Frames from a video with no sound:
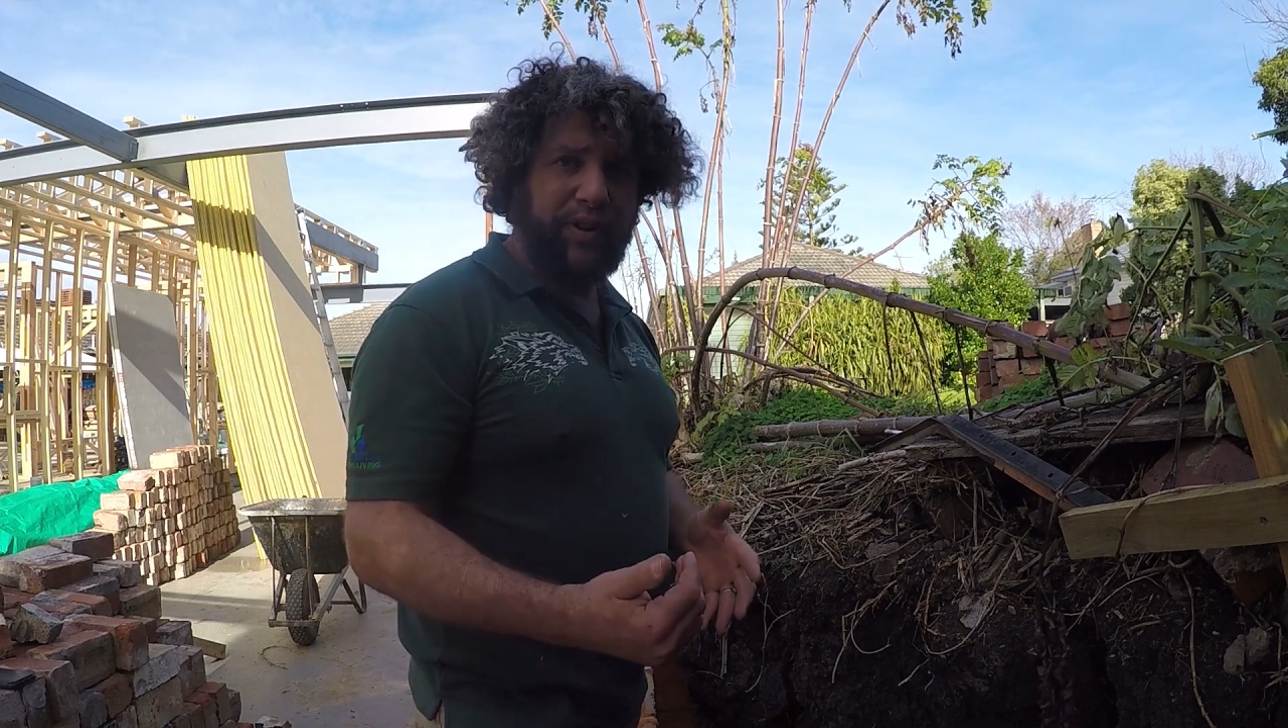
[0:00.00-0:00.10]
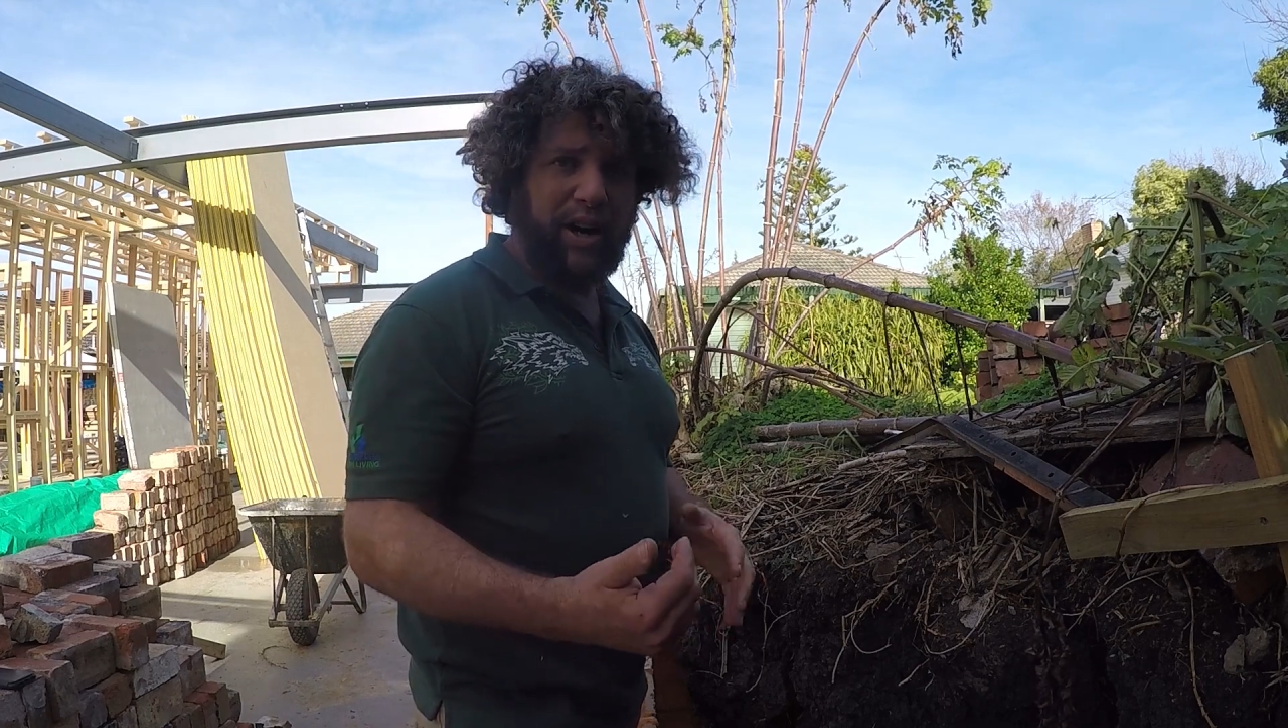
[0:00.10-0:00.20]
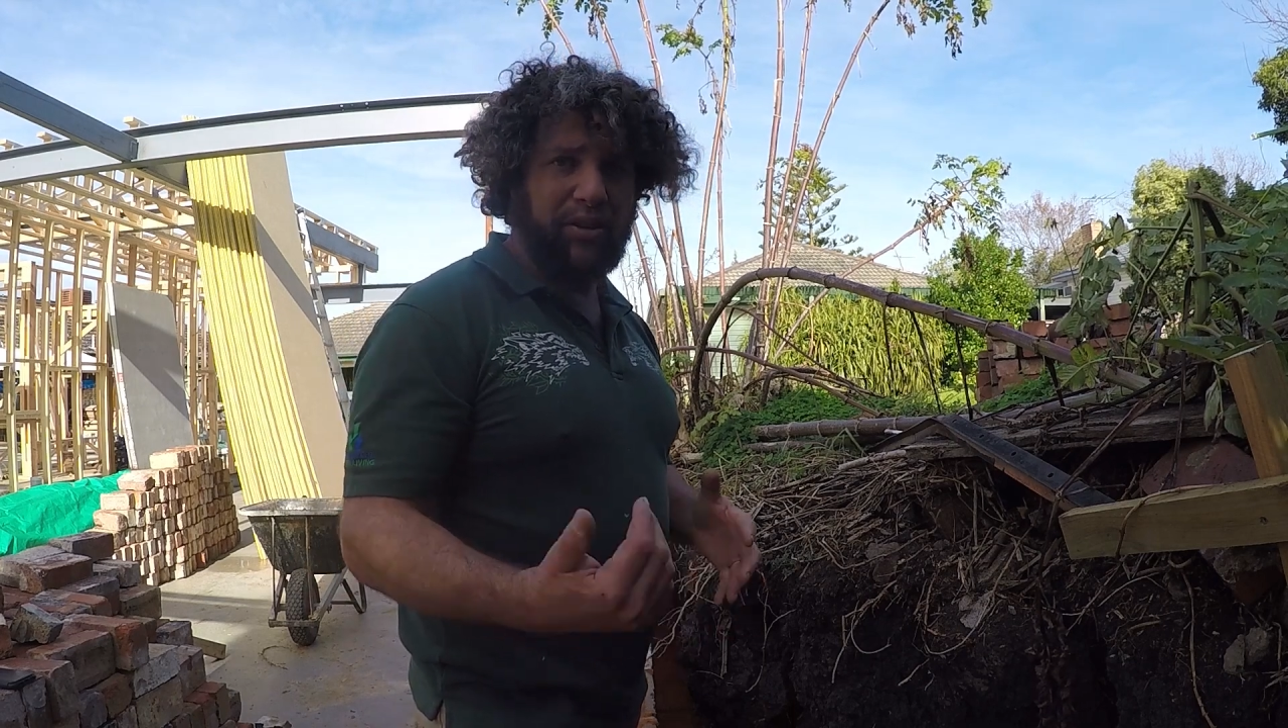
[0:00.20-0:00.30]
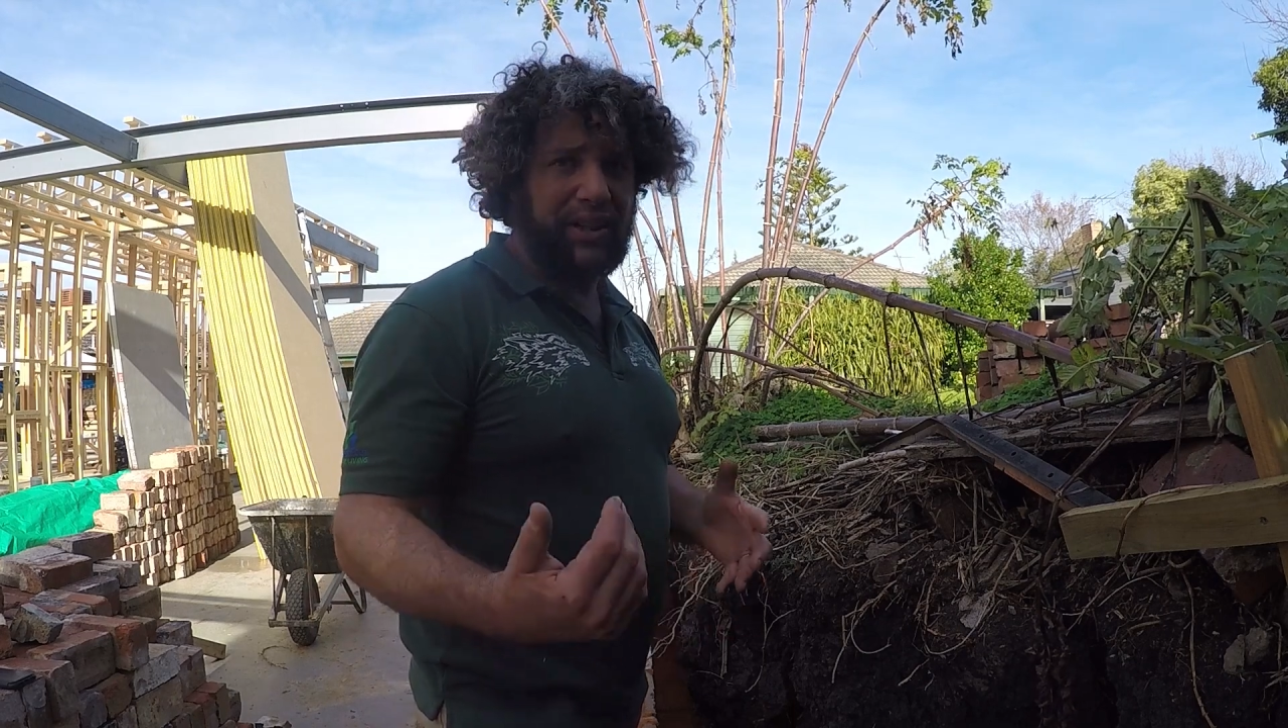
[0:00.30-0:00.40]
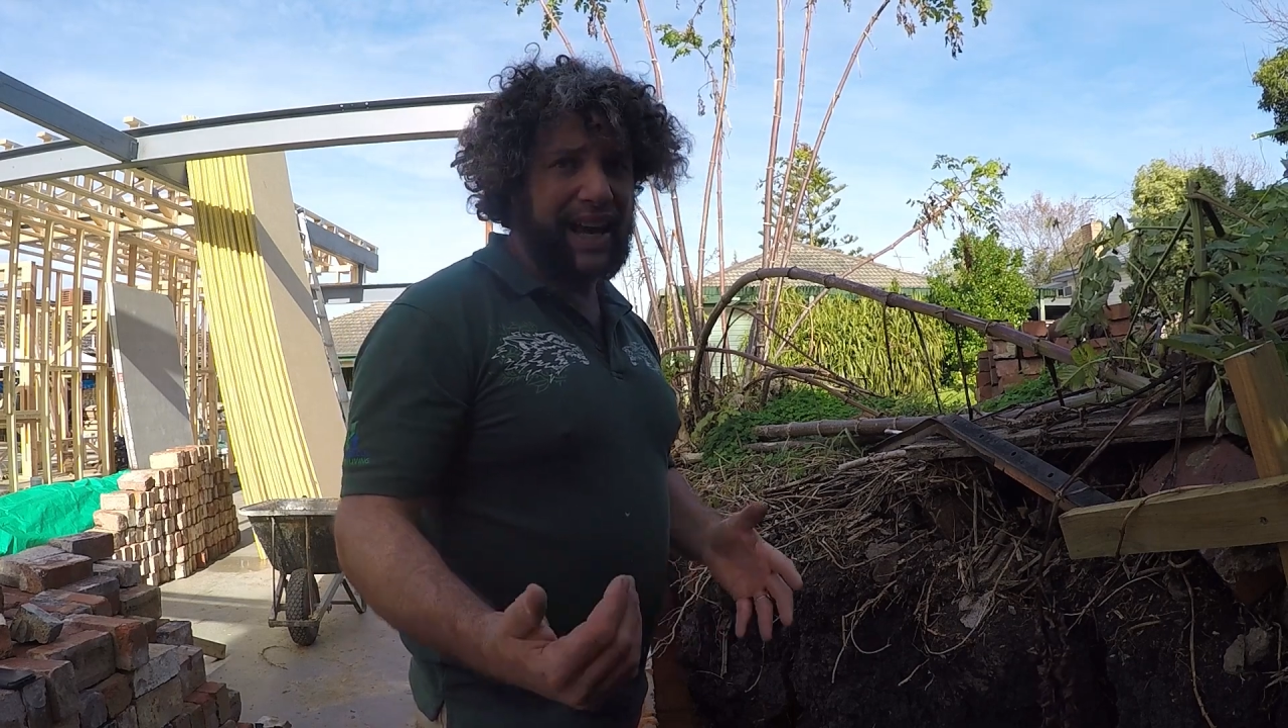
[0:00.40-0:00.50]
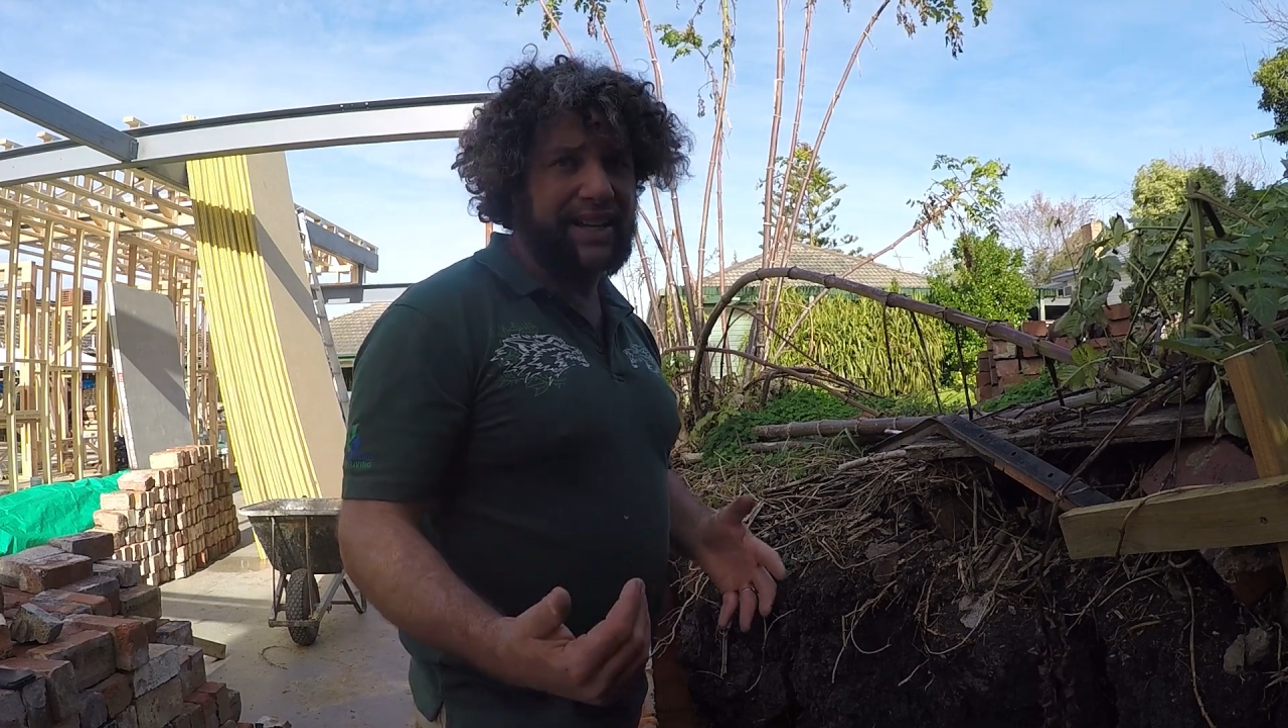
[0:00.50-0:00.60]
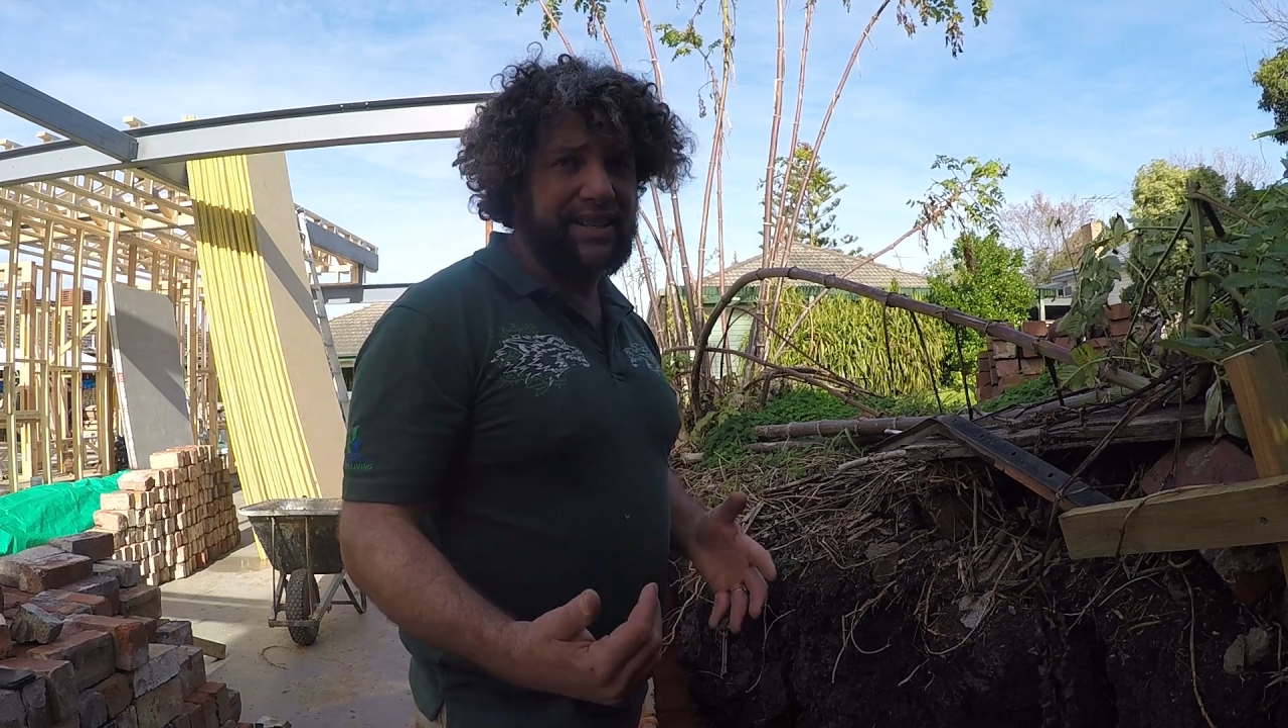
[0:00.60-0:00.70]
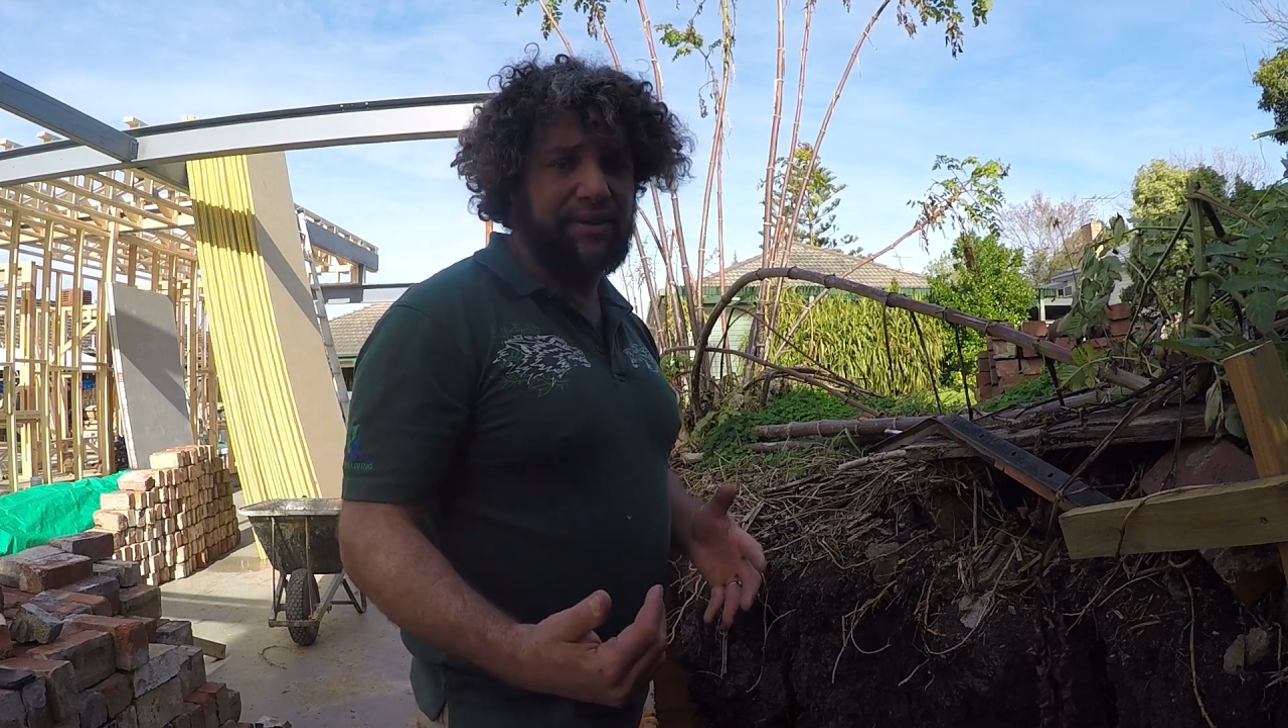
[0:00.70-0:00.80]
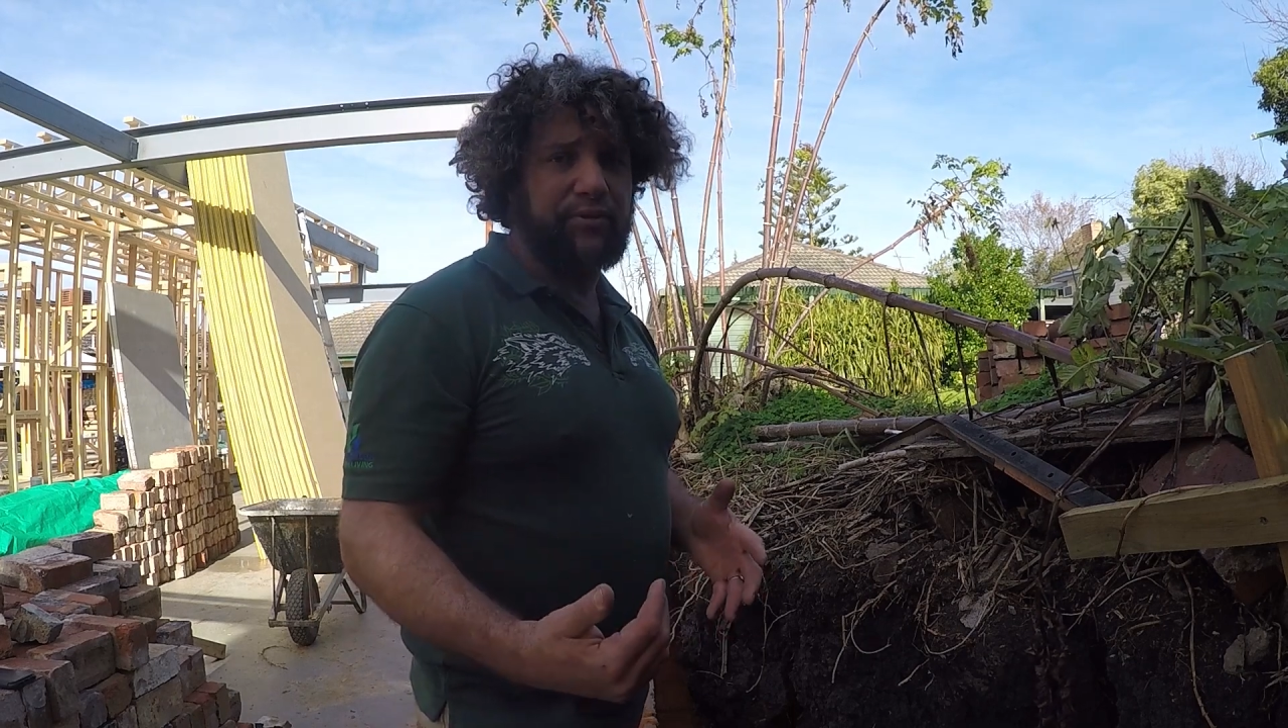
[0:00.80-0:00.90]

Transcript: I'll answer them